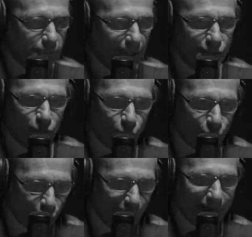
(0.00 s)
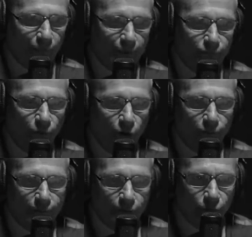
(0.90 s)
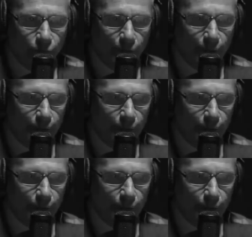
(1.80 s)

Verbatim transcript: guys that weren't directly involved in doing